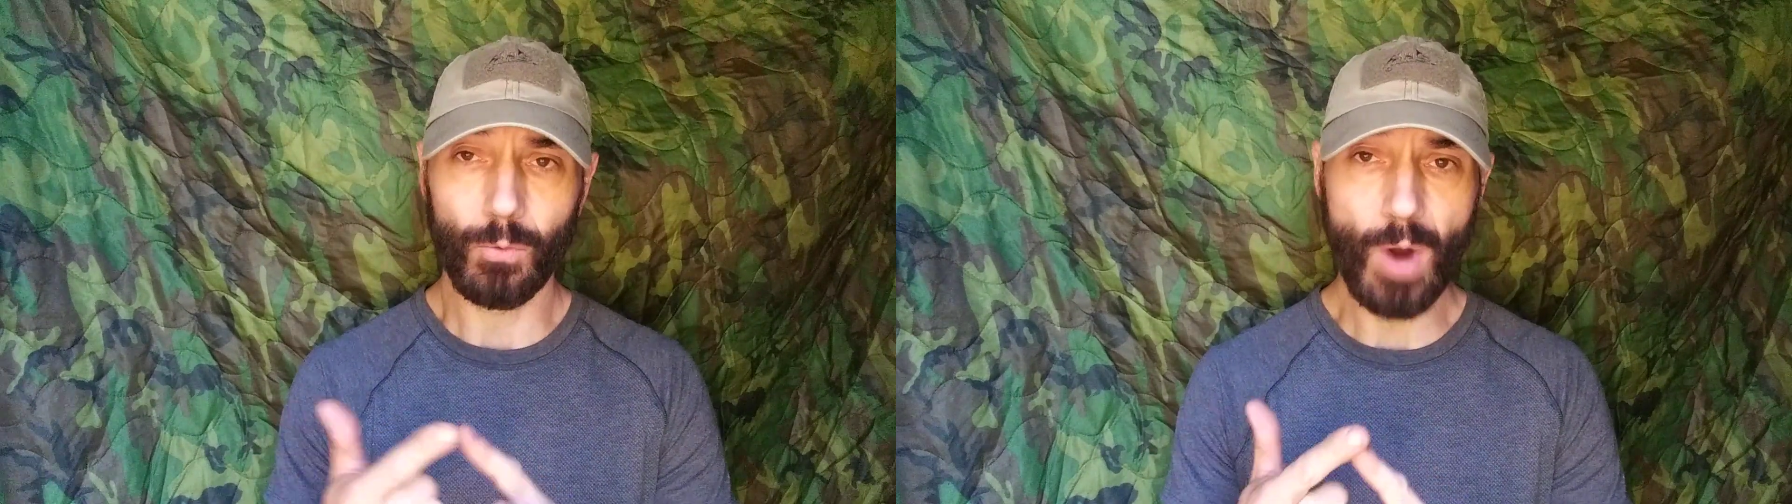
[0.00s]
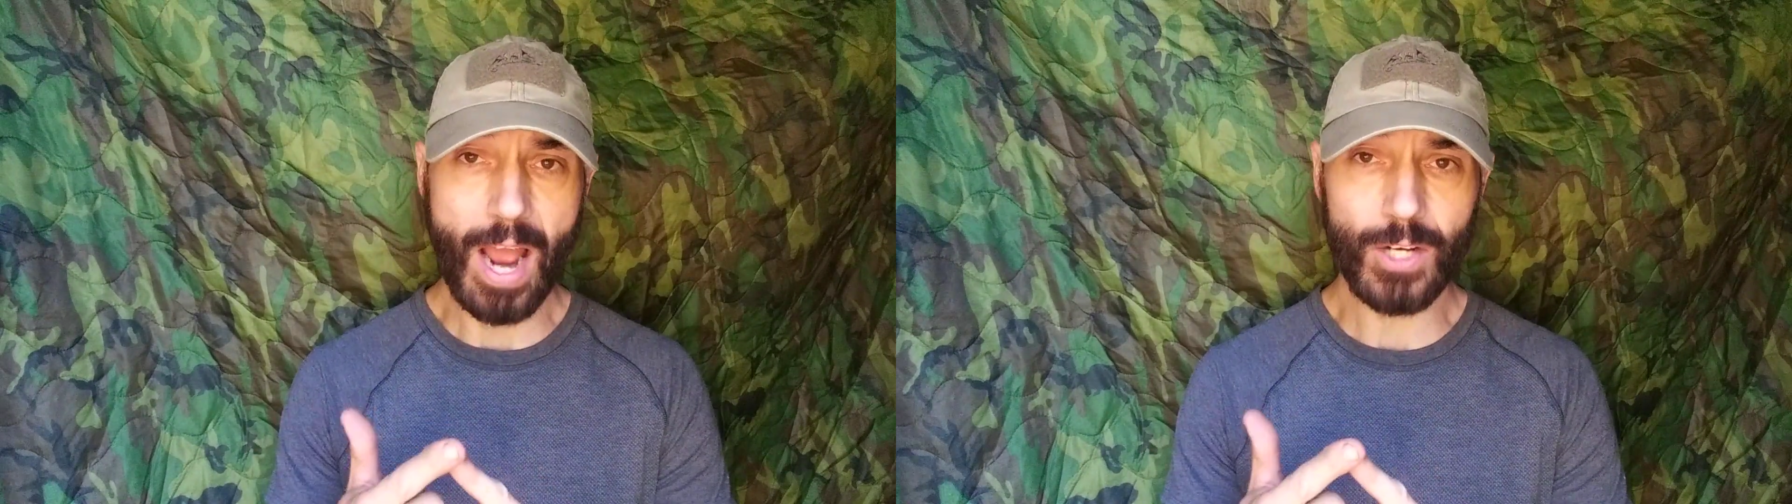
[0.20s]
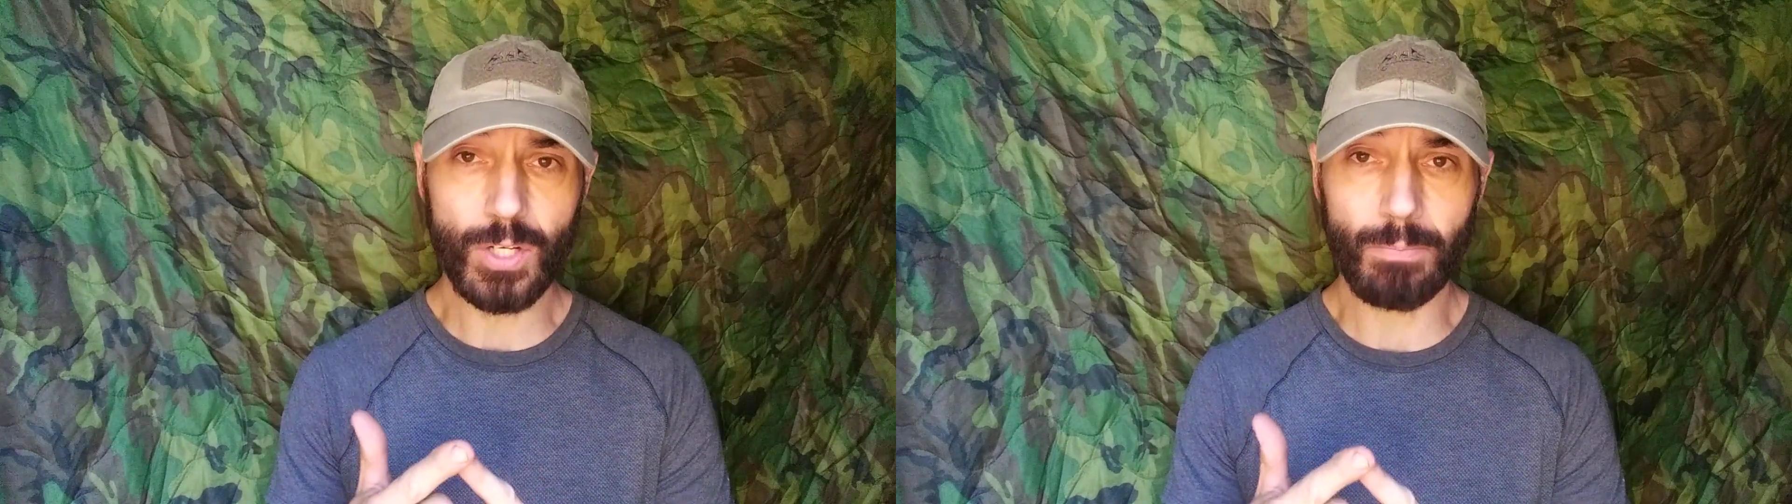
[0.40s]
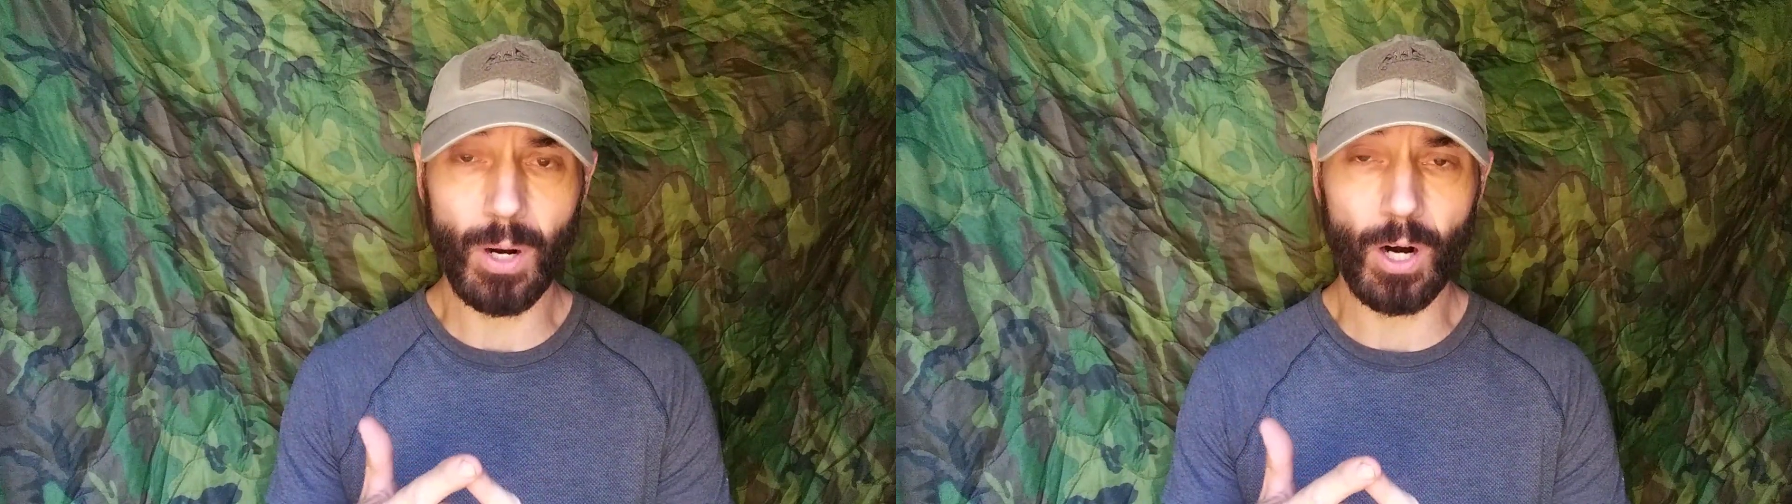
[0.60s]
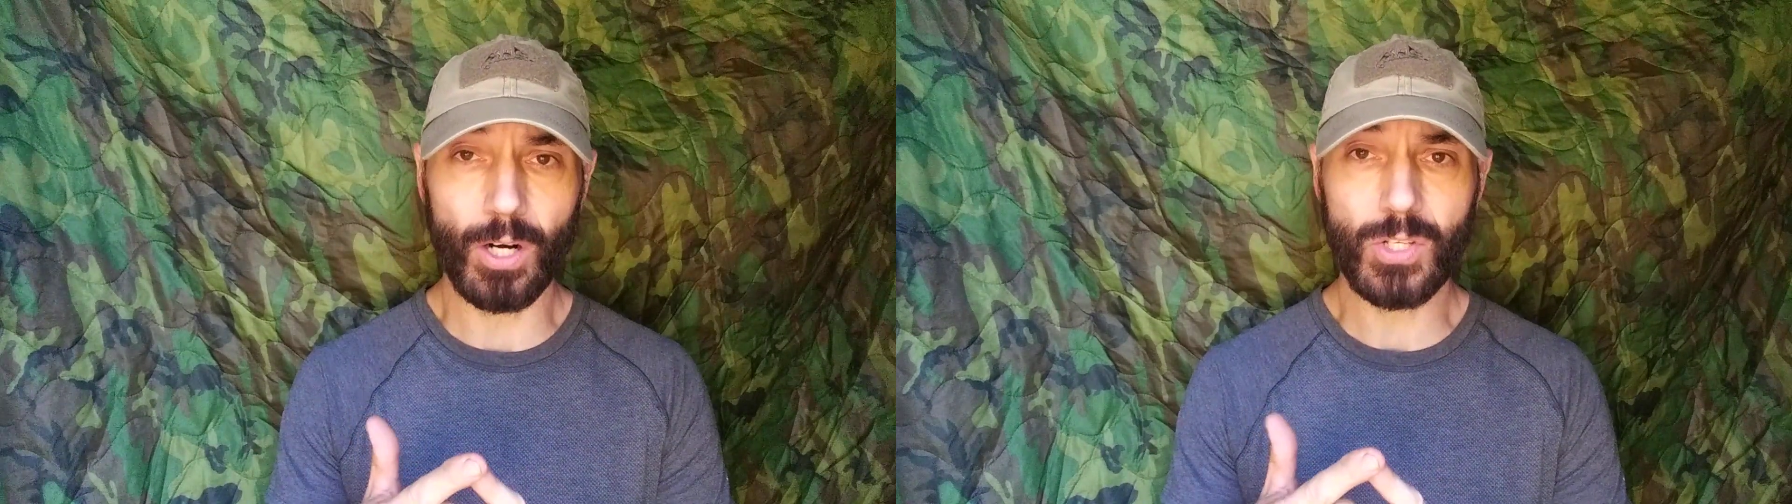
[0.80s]
ration
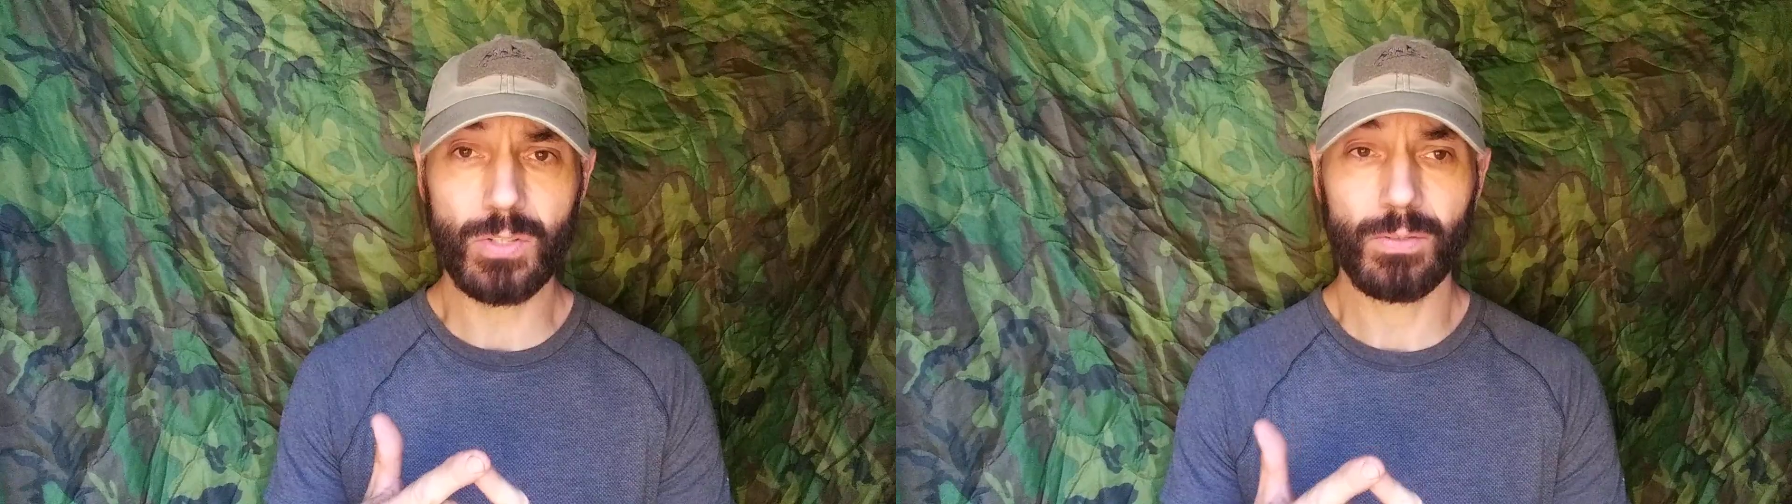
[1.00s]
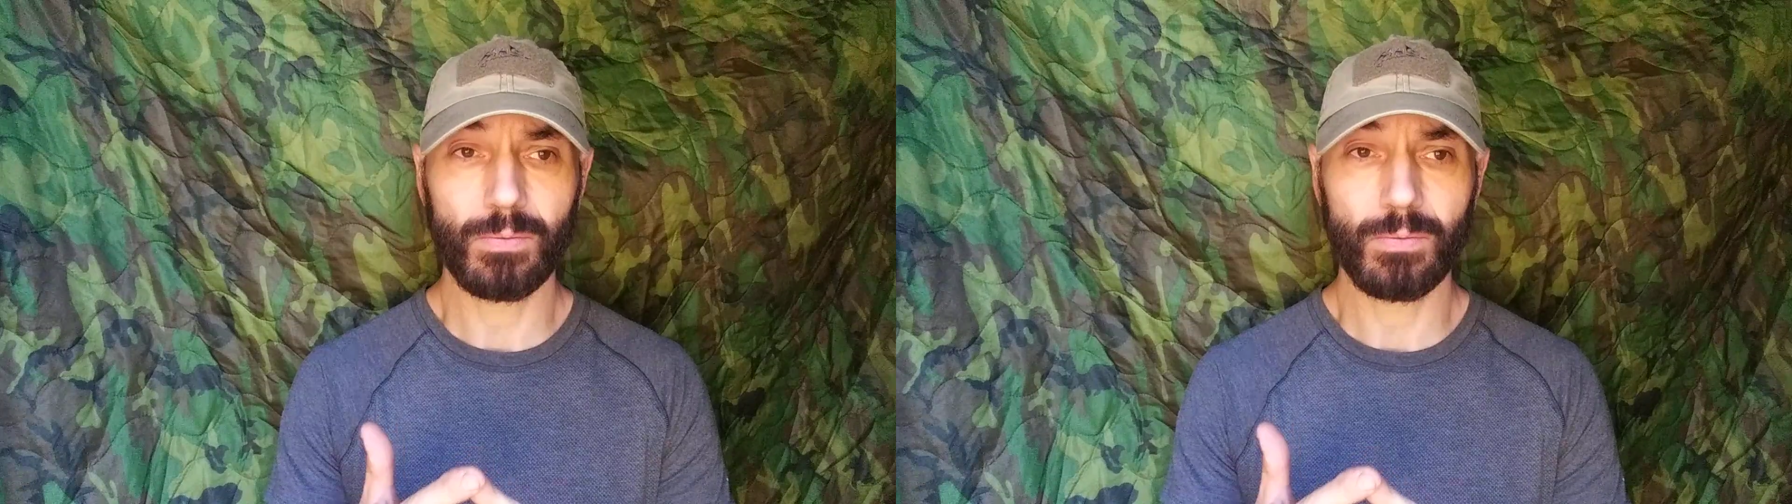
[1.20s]
bars,